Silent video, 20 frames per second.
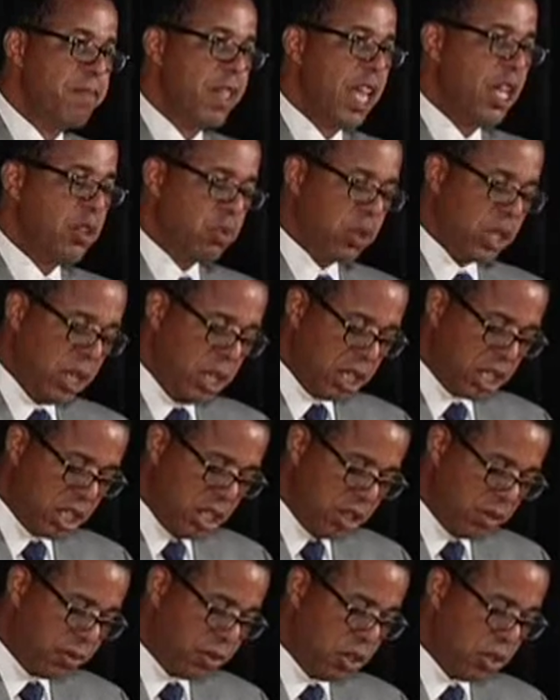as we look
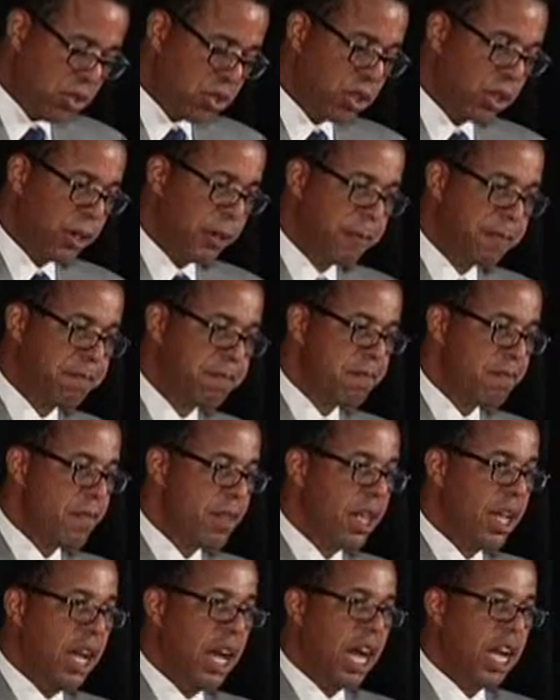into the future,
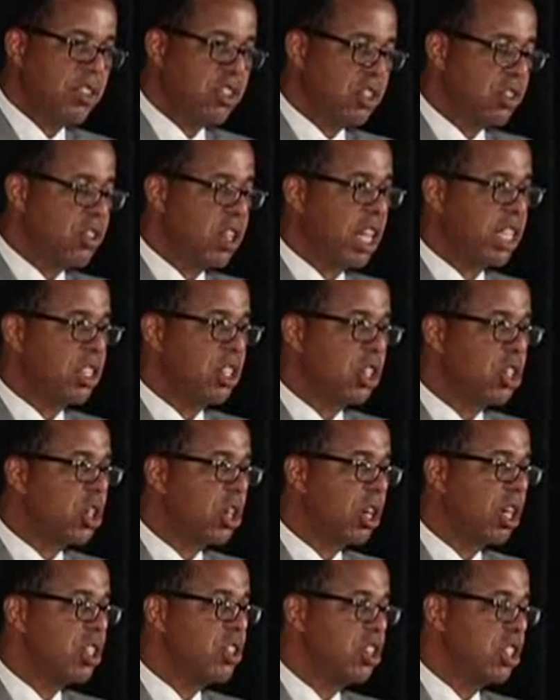I'd just like to
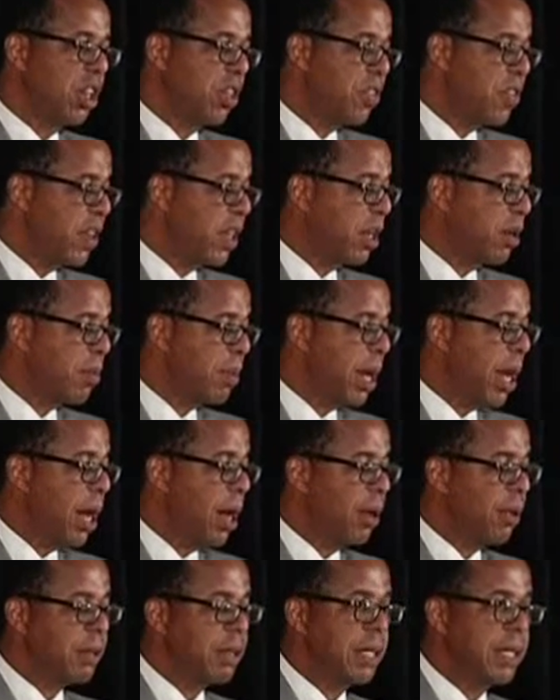encourage you to think
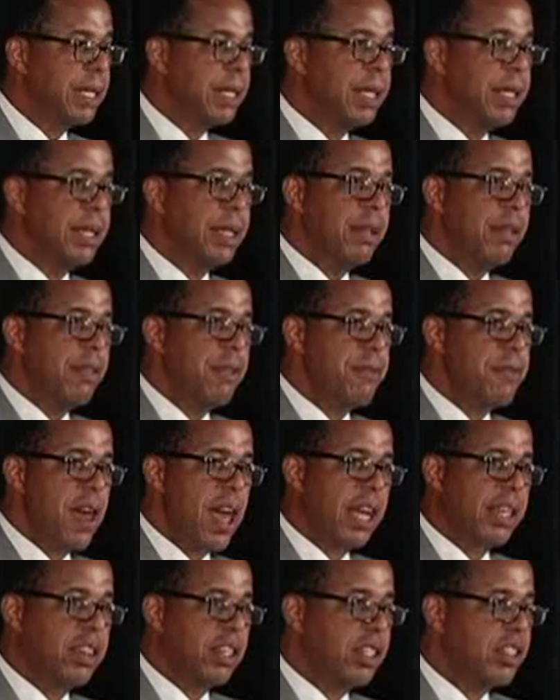about the
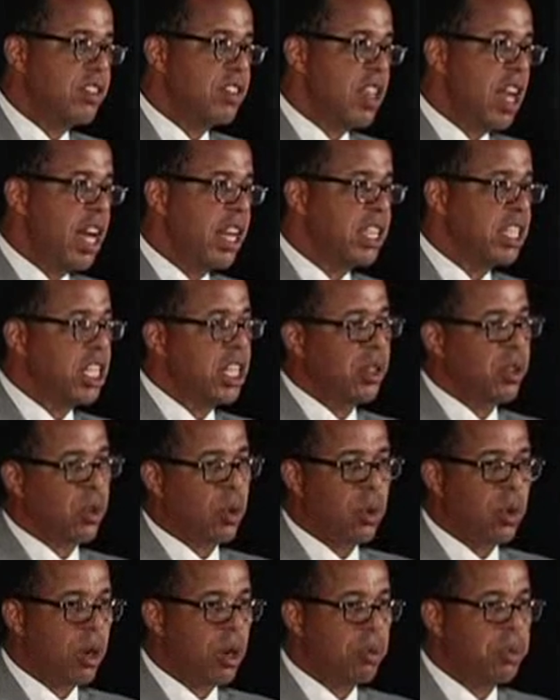fact that it's not an
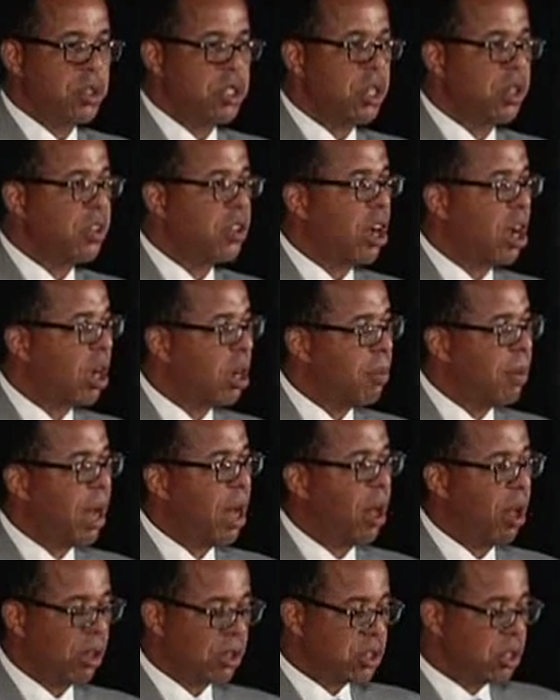either-or when you talk
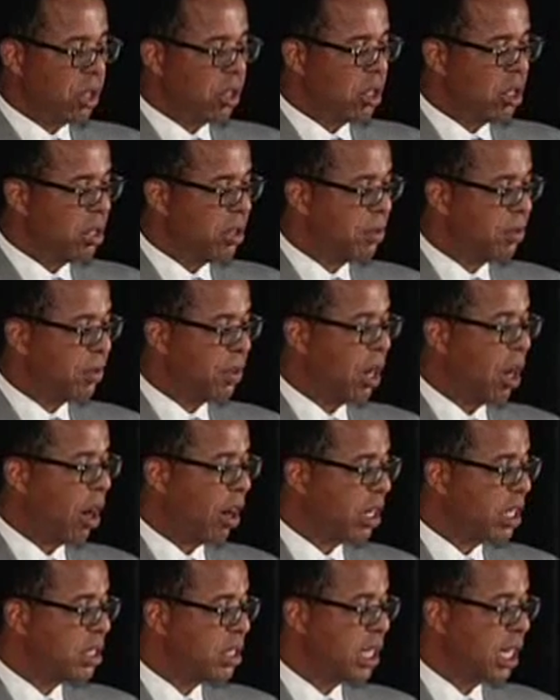about alternative
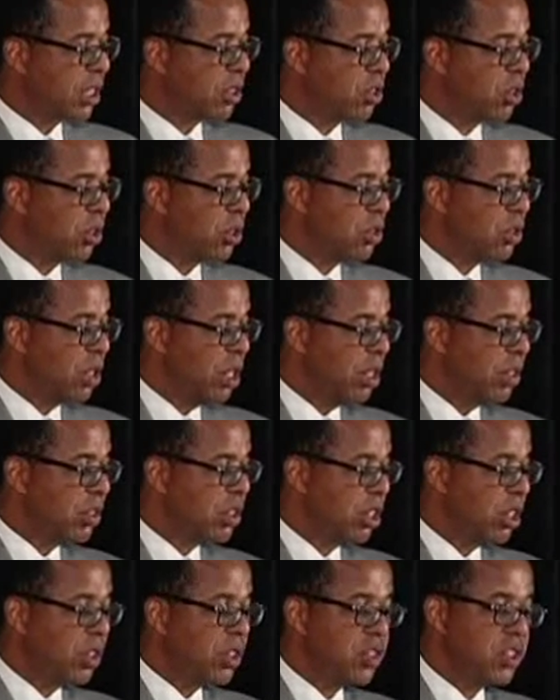architectures.
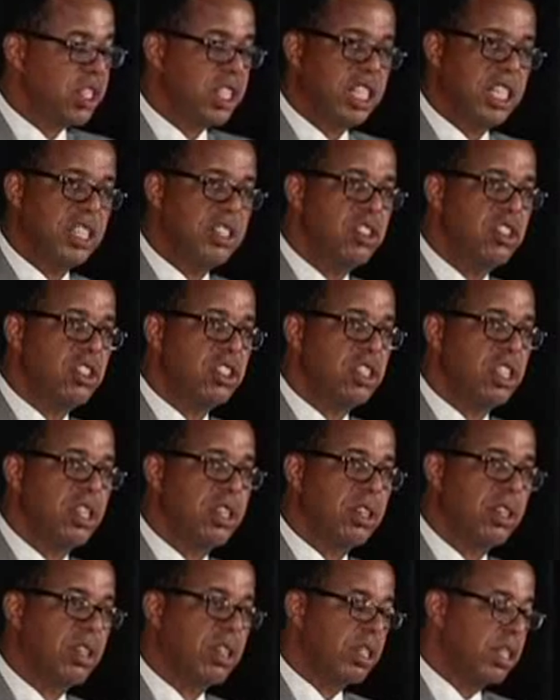Seriously
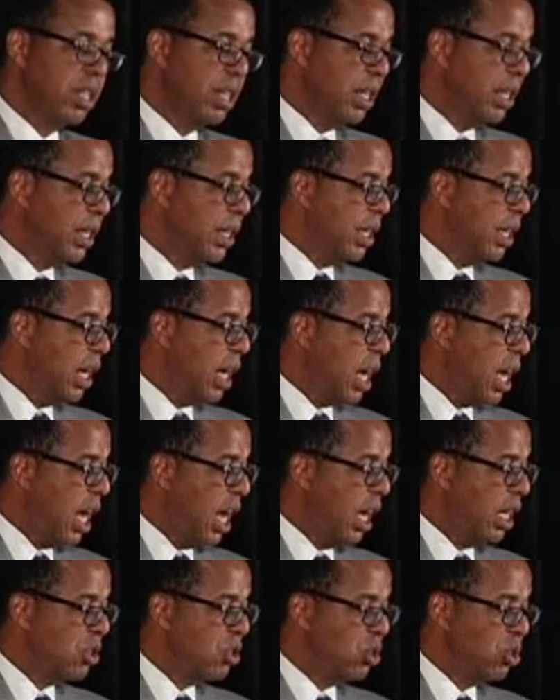consider
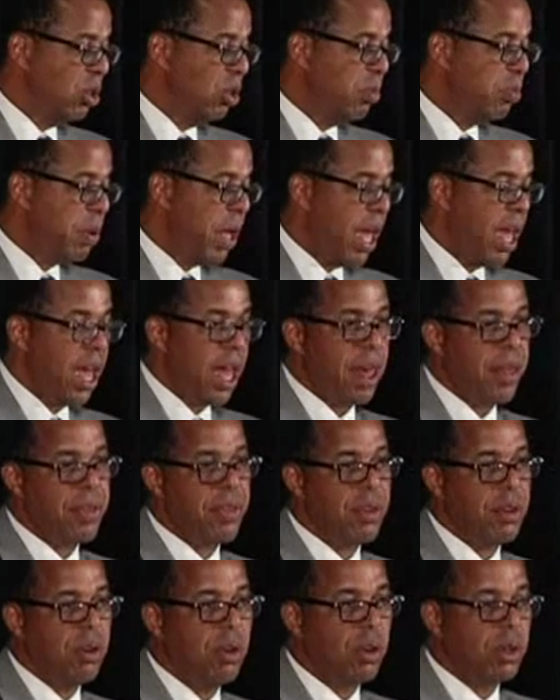a dual
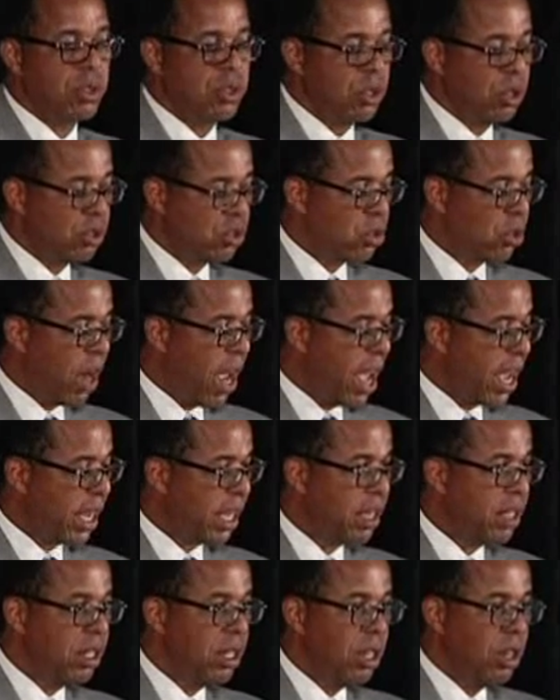path or dual
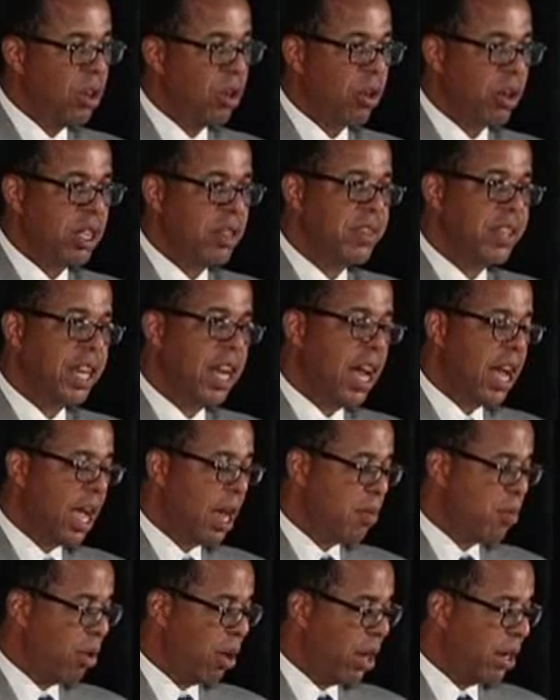track or even a
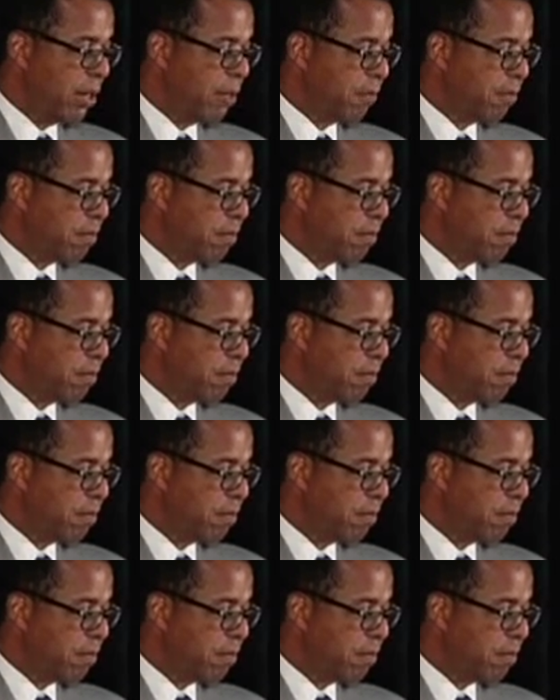hybrid.